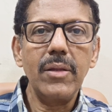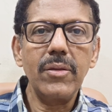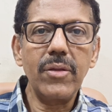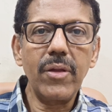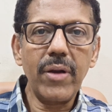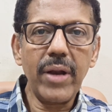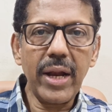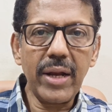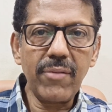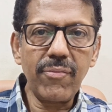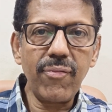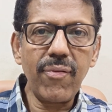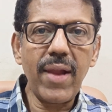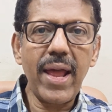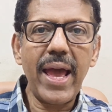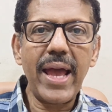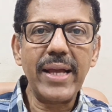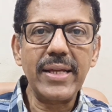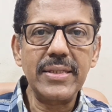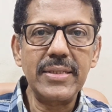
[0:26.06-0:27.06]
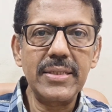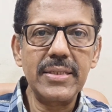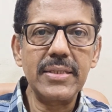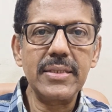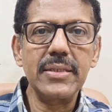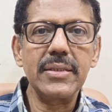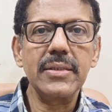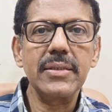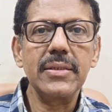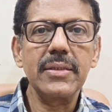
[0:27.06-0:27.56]
The red
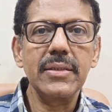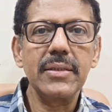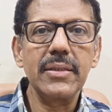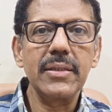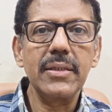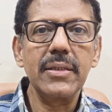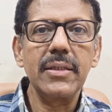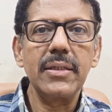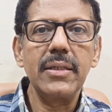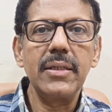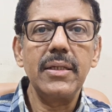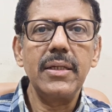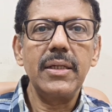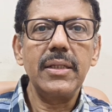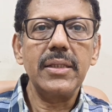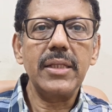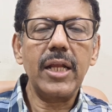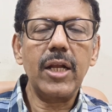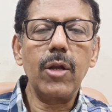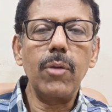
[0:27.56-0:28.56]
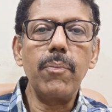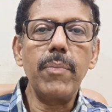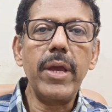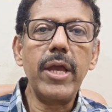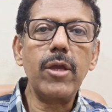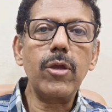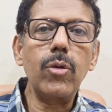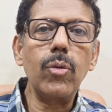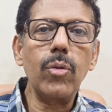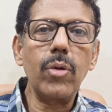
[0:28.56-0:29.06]
flags that will
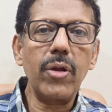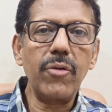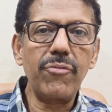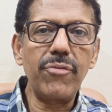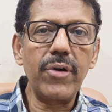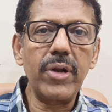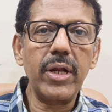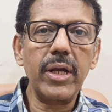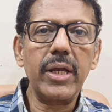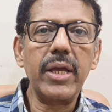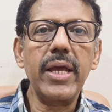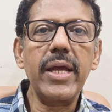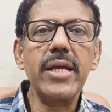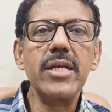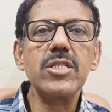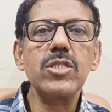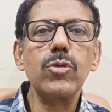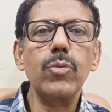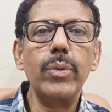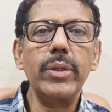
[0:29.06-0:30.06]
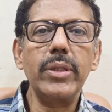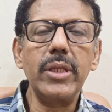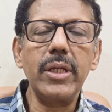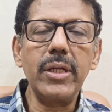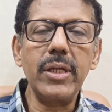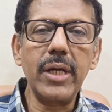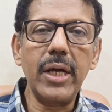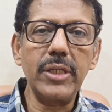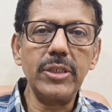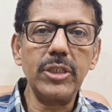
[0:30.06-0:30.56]
make you refer a case with
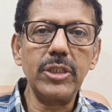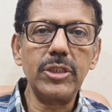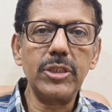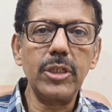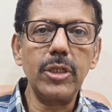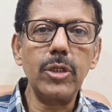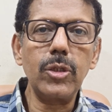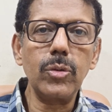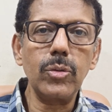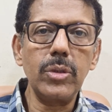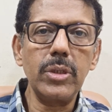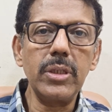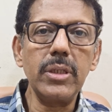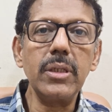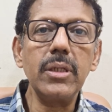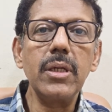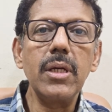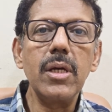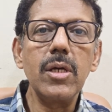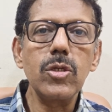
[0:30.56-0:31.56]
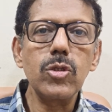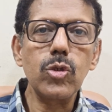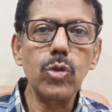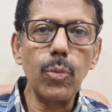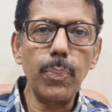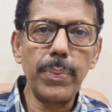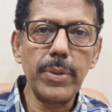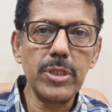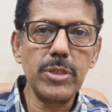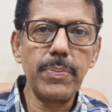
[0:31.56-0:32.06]
indigestion to the
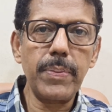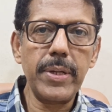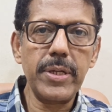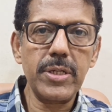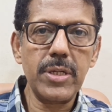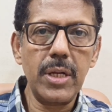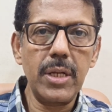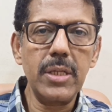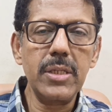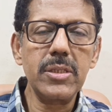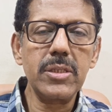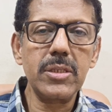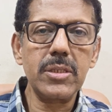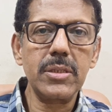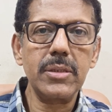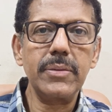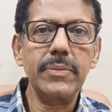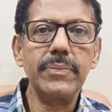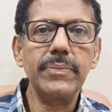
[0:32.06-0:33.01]
super specialist.